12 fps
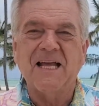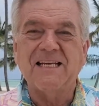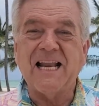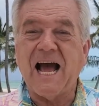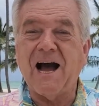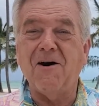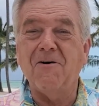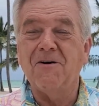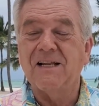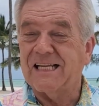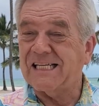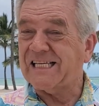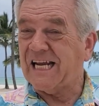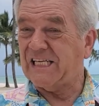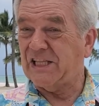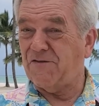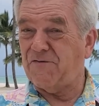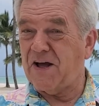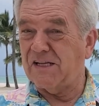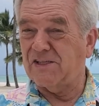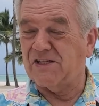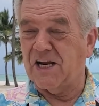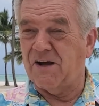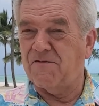Now, let's get to the fun
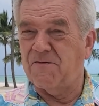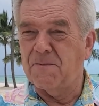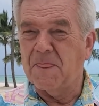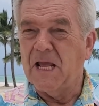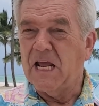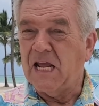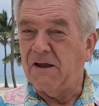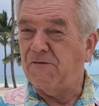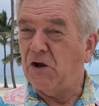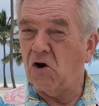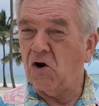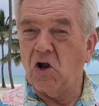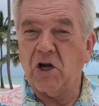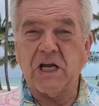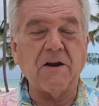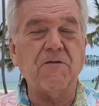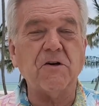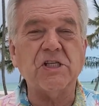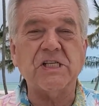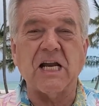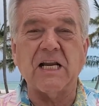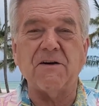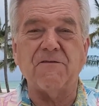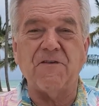stuff. If you're looking for sun
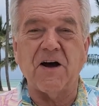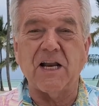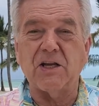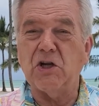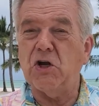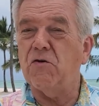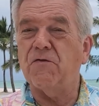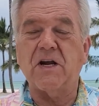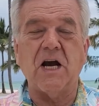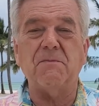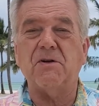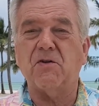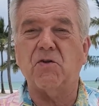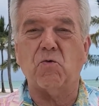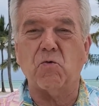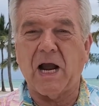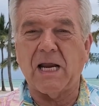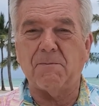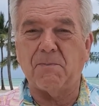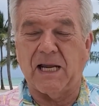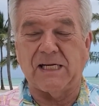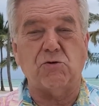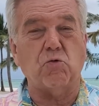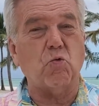and fun, you've come to the right
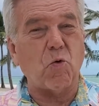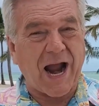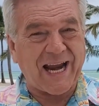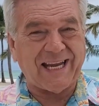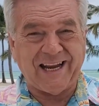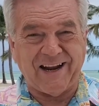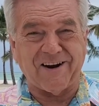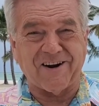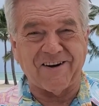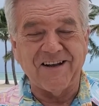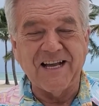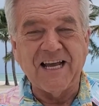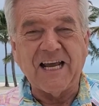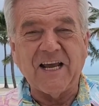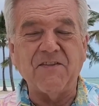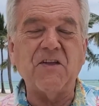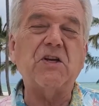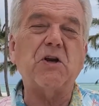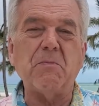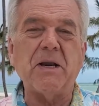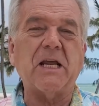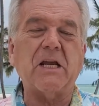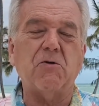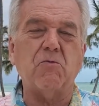place right here in the
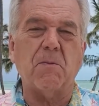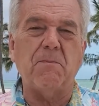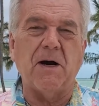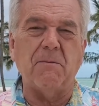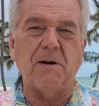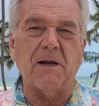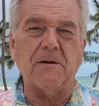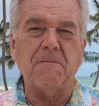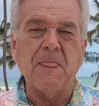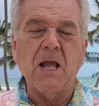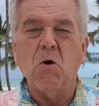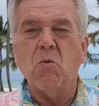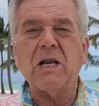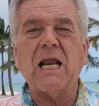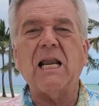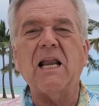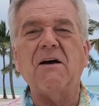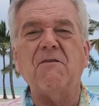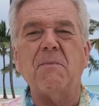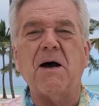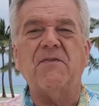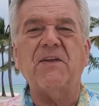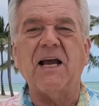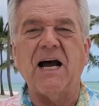Dominican Republic. What I love about
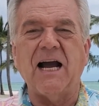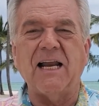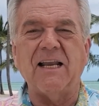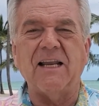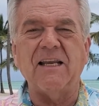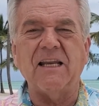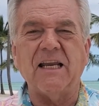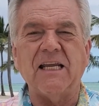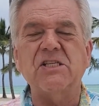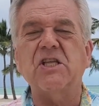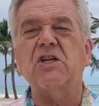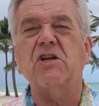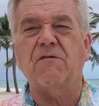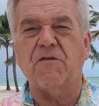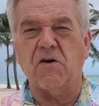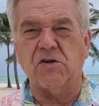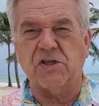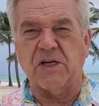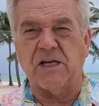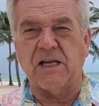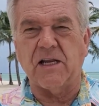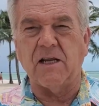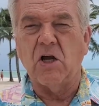the island is the diversity.